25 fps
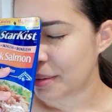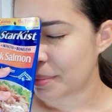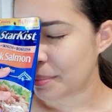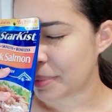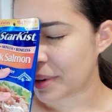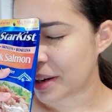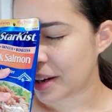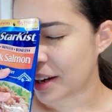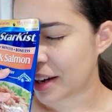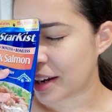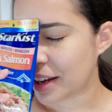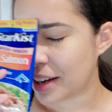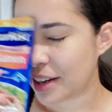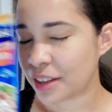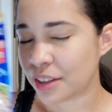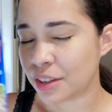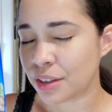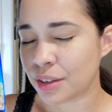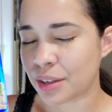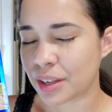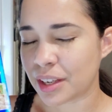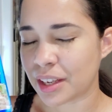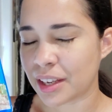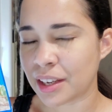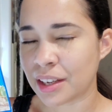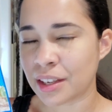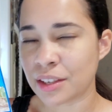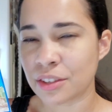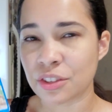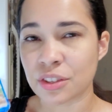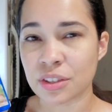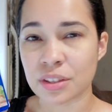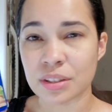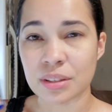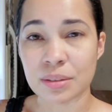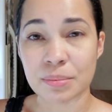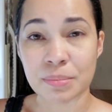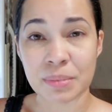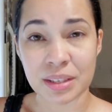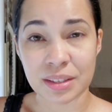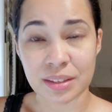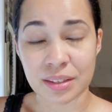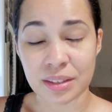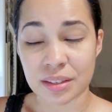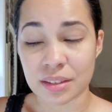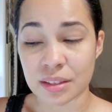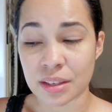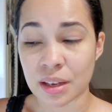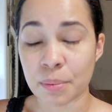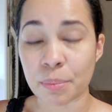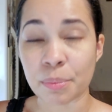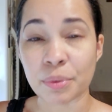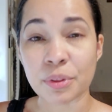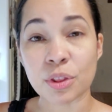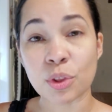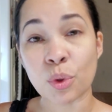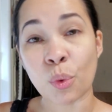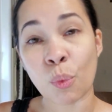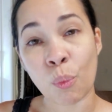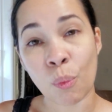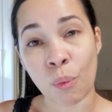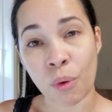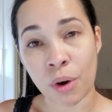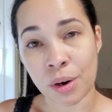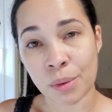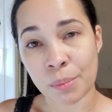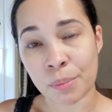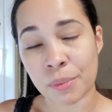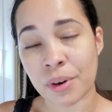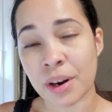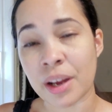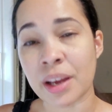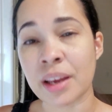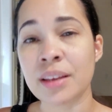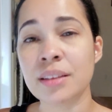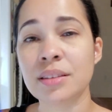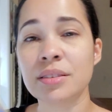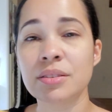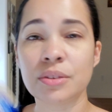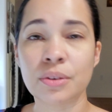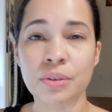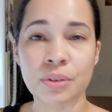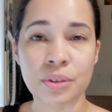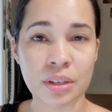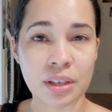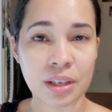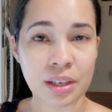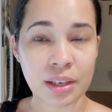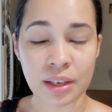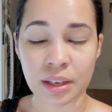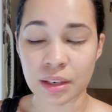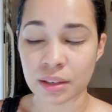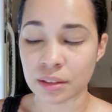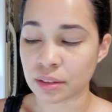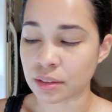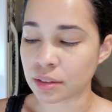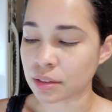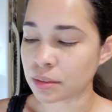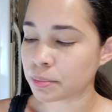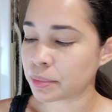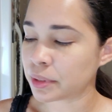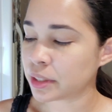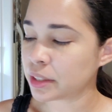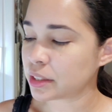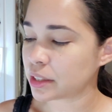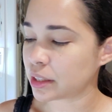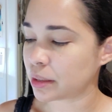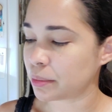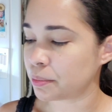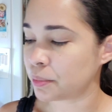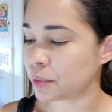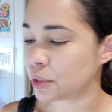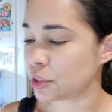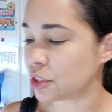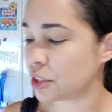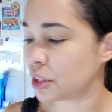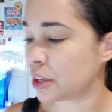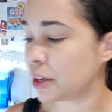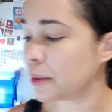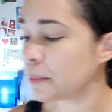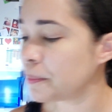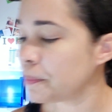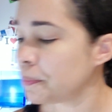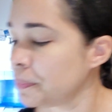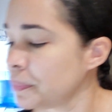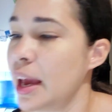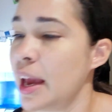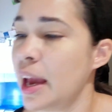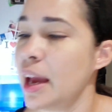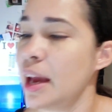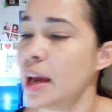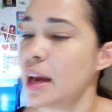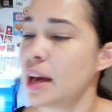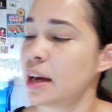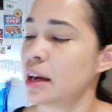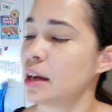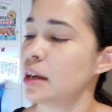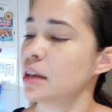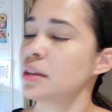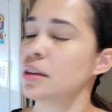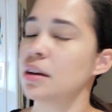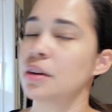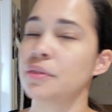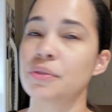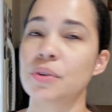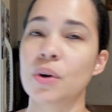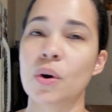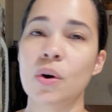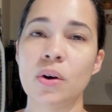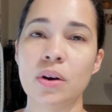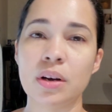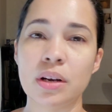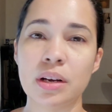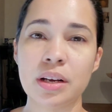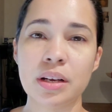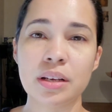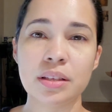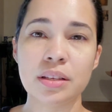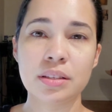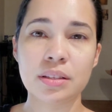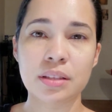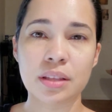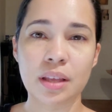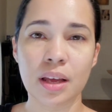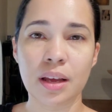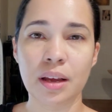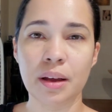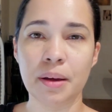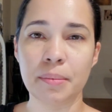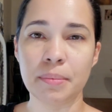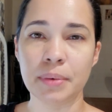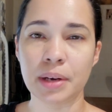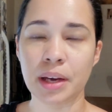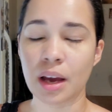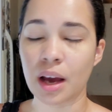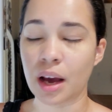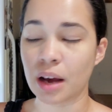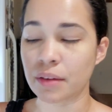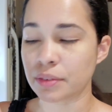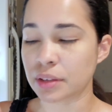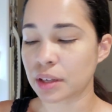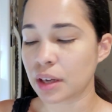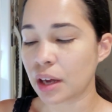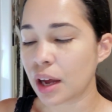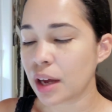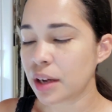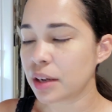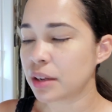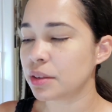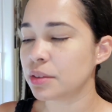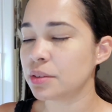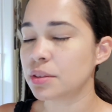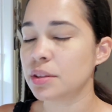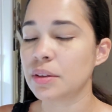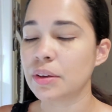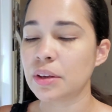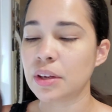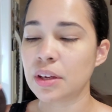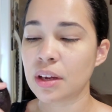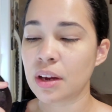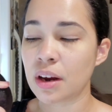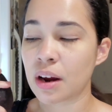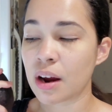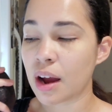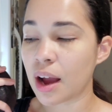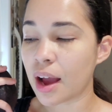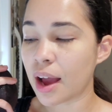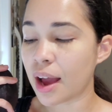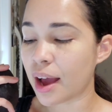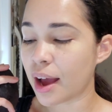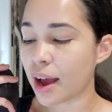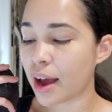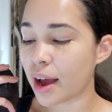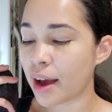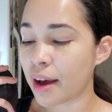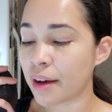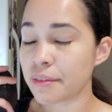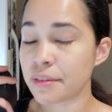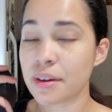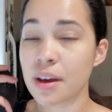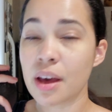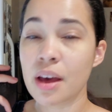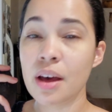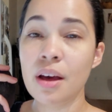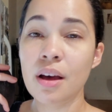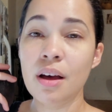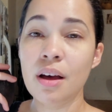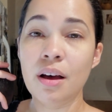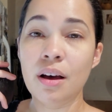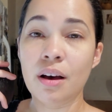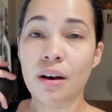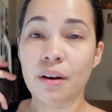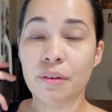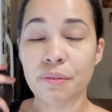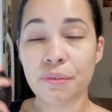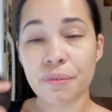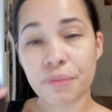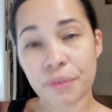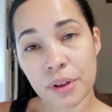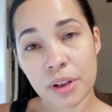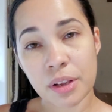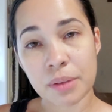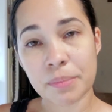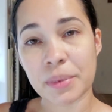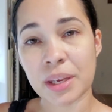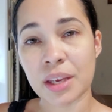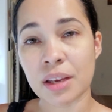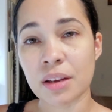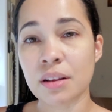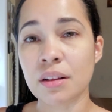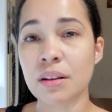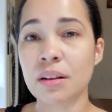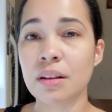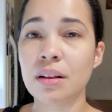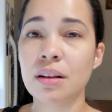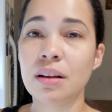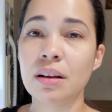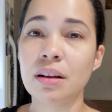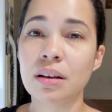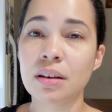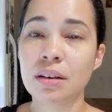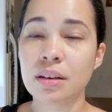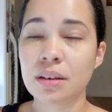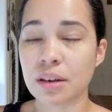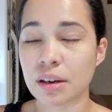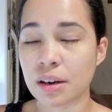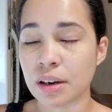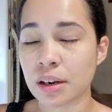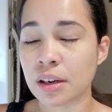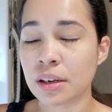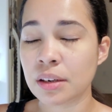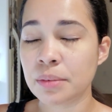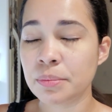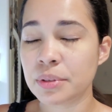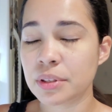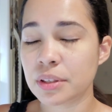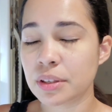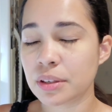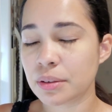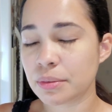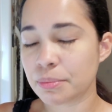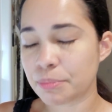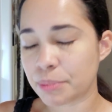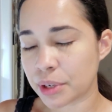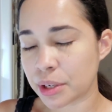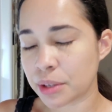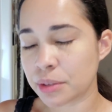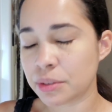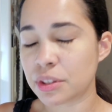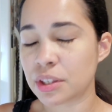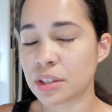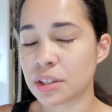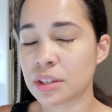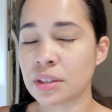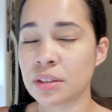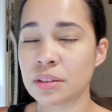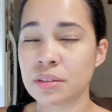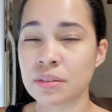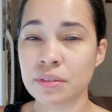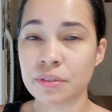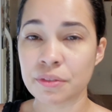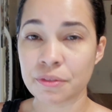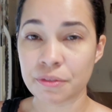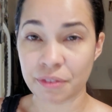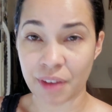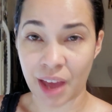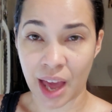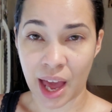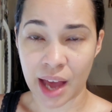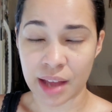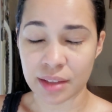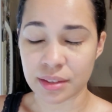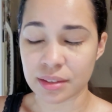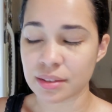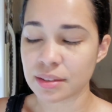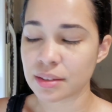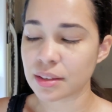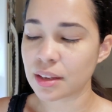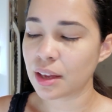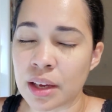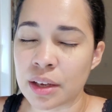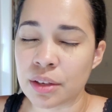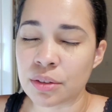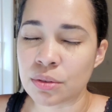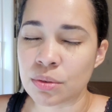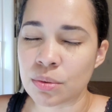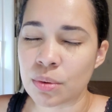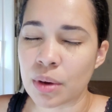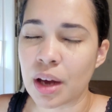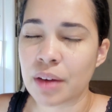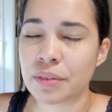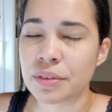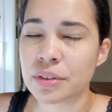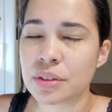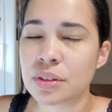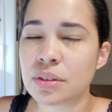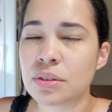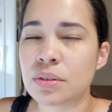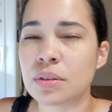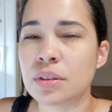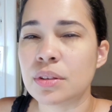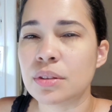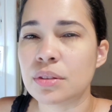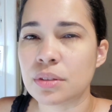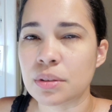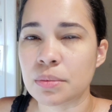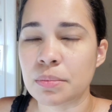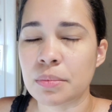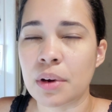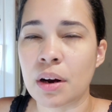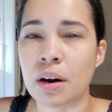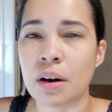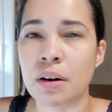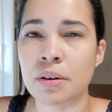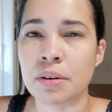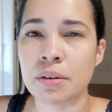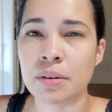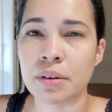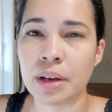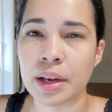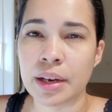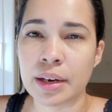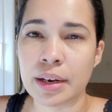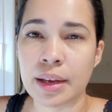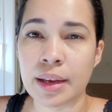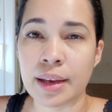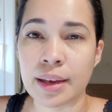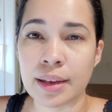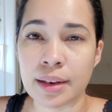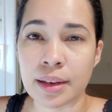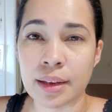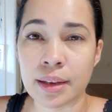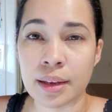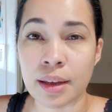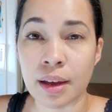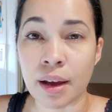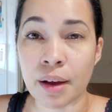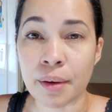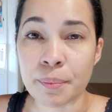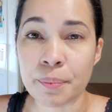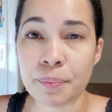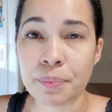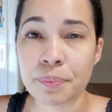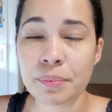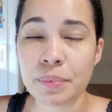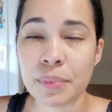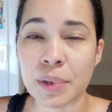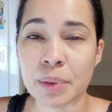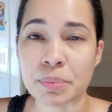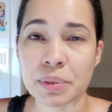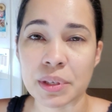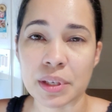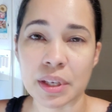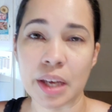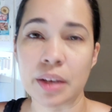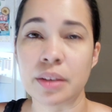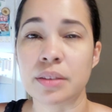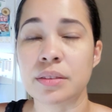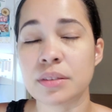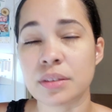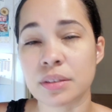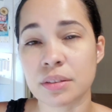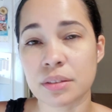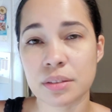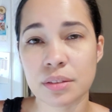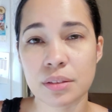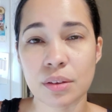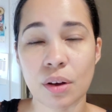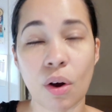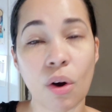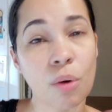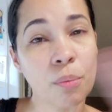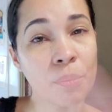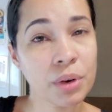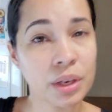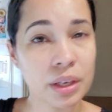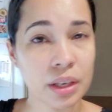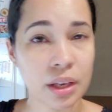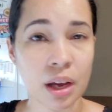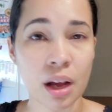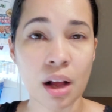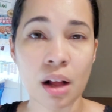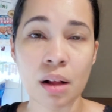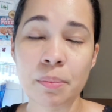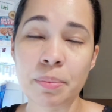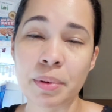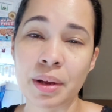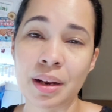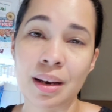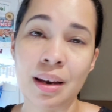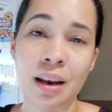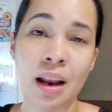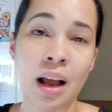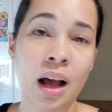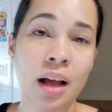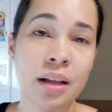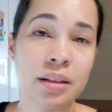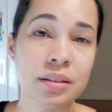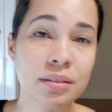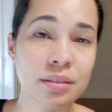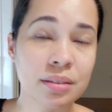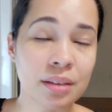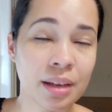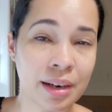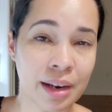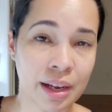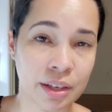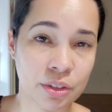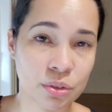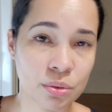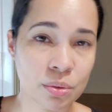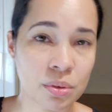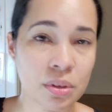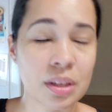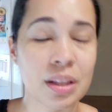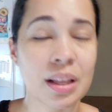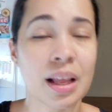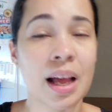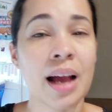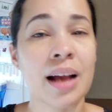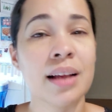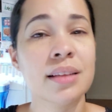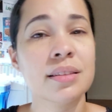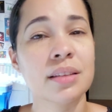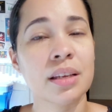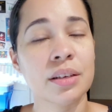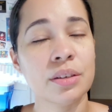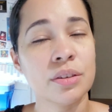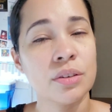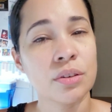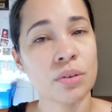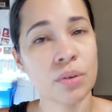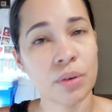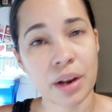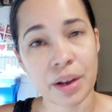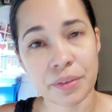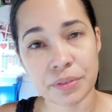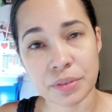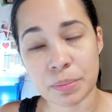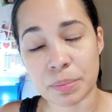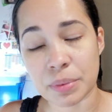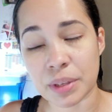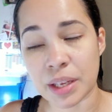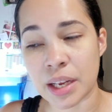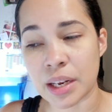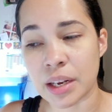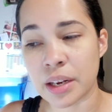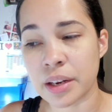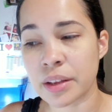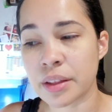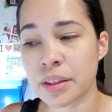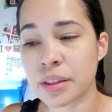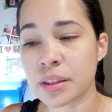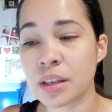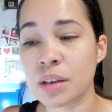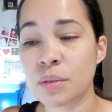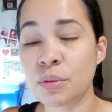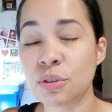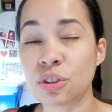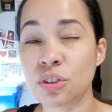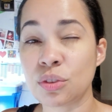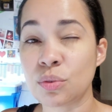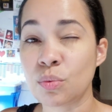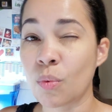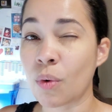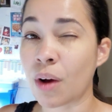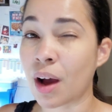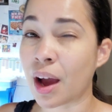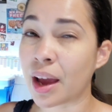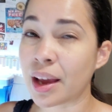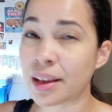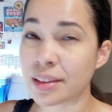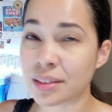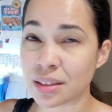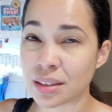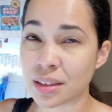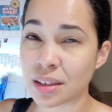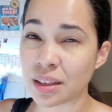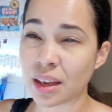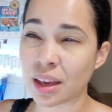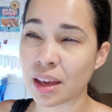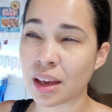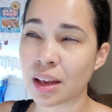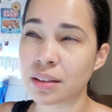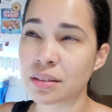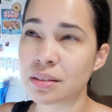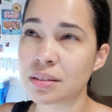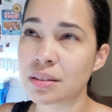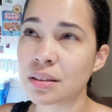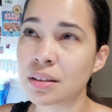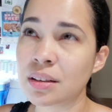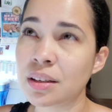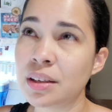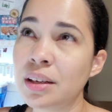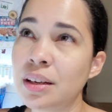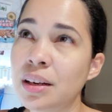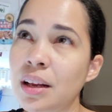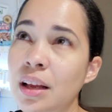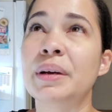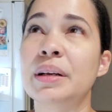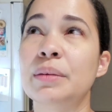But you can just mix this up with the warm rice so you can get a little bit of temperature. And of course, my avocado. So here I have a full meal, carbs, protein, fats. I do have a student tomorrow at 8 a.m., but because it's homework help and not an actual class, I don't have to plan anything, which is why I didn't cancel it.